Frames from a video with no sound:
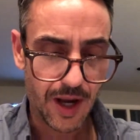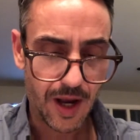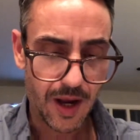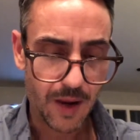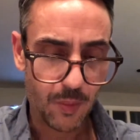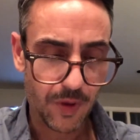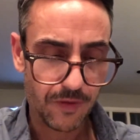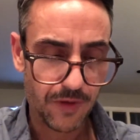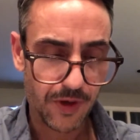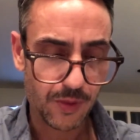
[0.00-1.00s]
Um, when
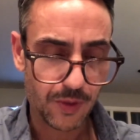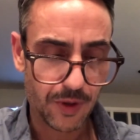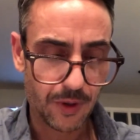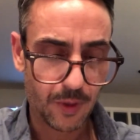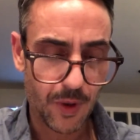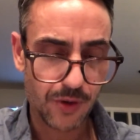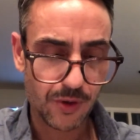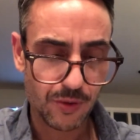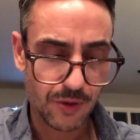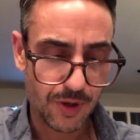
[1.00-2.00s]
finished with other
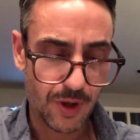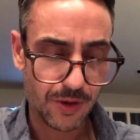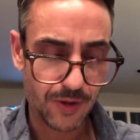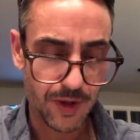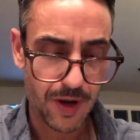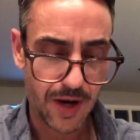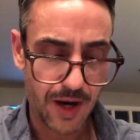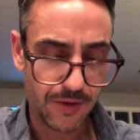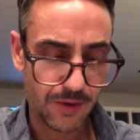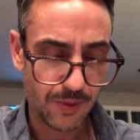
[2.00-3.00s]
questions, return to the
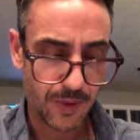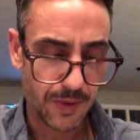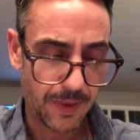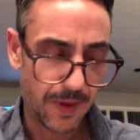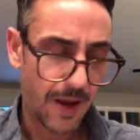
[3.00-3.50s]
unanswered ones.